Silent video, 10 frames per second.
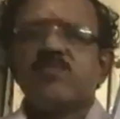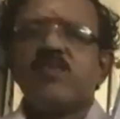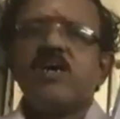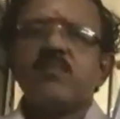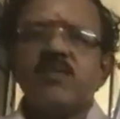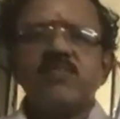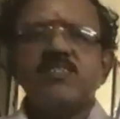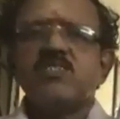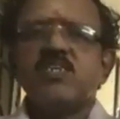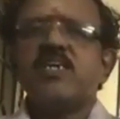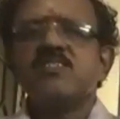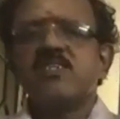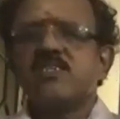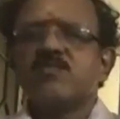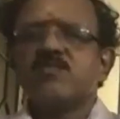Formula will
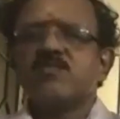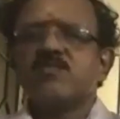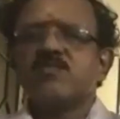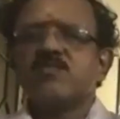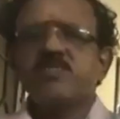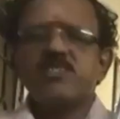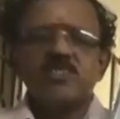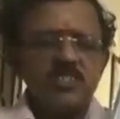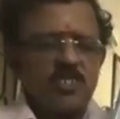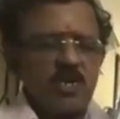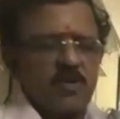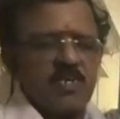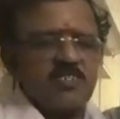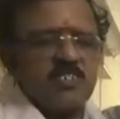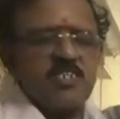change. This is a
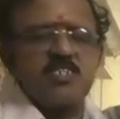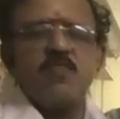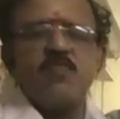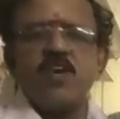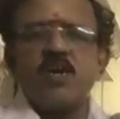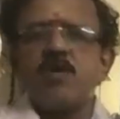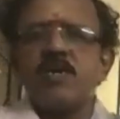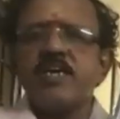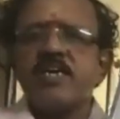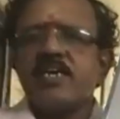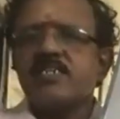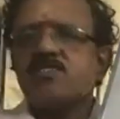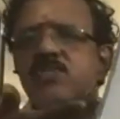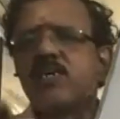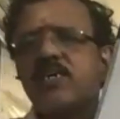potential energy for a body
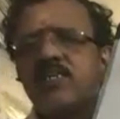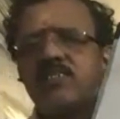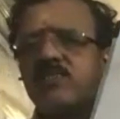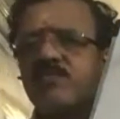raised to a height.